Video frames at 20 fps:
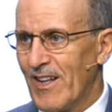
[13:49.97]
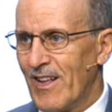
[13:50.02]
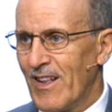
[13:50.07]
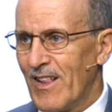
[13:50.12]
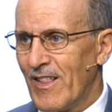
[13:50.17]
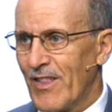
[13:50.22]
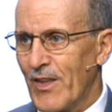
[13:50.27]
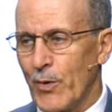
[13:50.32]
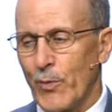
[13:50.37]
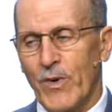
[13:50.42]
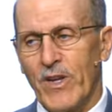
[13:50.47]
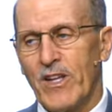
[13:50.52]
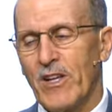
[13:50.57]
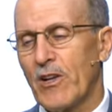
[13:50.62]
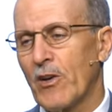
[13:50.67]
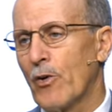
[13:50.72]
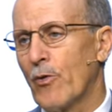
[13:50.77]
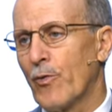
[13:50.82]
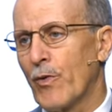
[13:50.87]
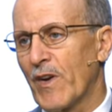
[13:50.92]
then we
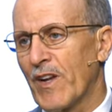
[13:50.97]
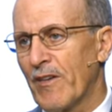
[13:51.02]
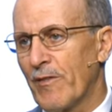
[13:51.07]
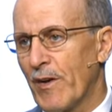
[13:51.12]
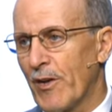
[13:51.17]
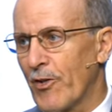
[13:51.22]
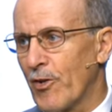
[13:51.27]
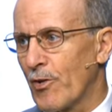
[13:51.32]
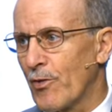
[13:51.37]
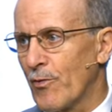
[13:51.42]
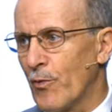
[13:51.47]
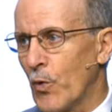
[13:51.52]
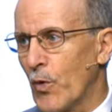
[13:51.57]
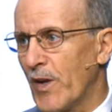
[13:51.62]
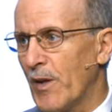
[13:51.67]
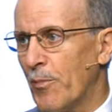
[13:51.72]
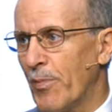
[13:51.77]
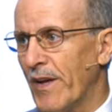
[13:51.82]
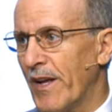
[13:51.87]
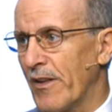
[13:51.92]
can go forgive others
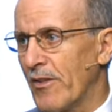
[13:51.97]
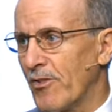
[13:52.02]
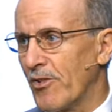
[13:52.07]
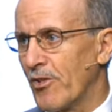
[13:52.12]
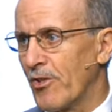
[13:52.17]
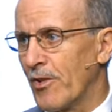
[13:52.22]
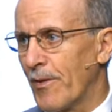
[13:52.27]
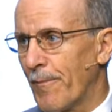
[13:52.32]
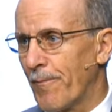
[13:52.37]
40 pence.